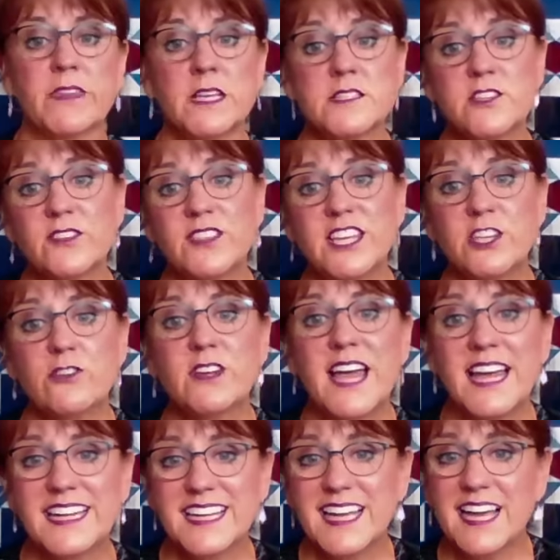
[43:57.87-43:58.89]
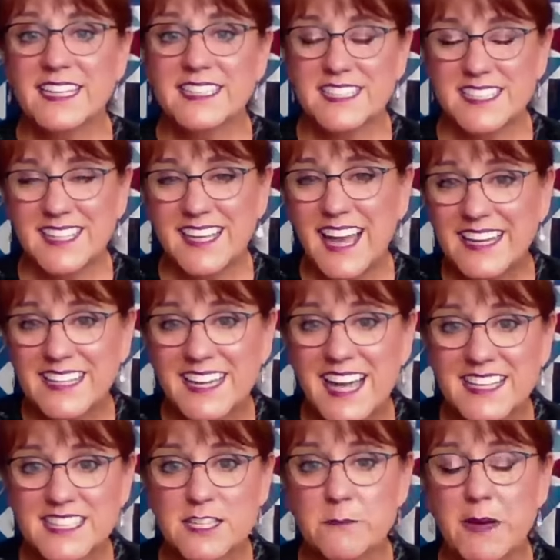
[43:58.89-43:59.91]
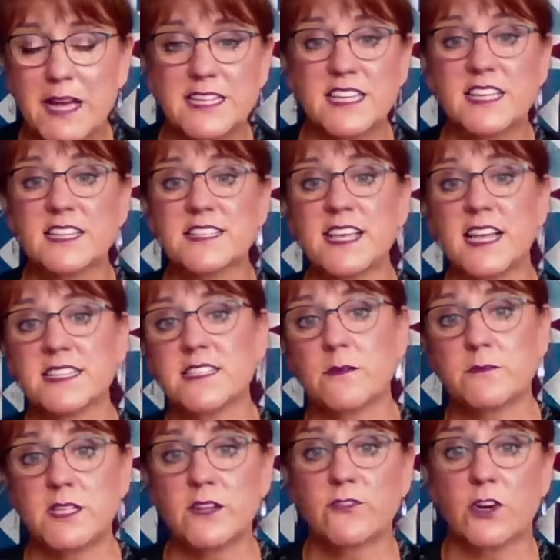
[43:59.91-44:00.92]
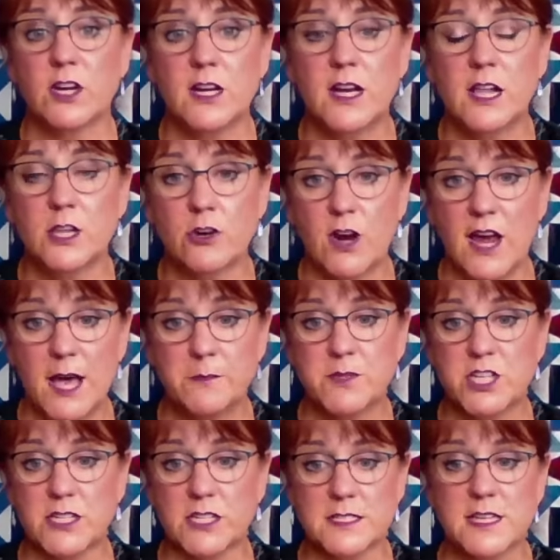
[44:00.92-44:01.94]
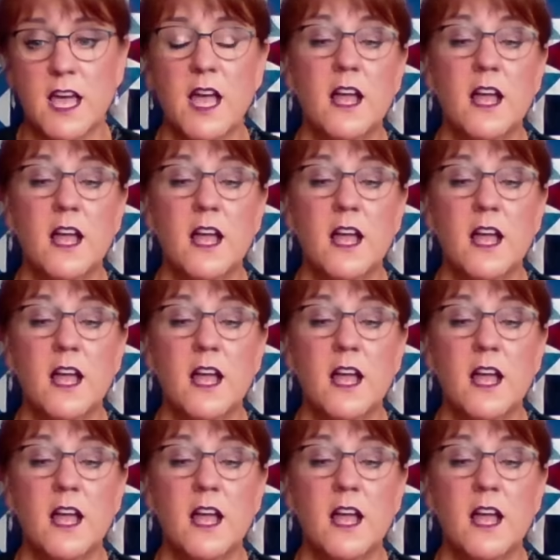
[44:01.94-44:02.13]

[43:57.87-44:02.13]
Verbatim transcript: so that you got, got kind of got some ideas on some different color options.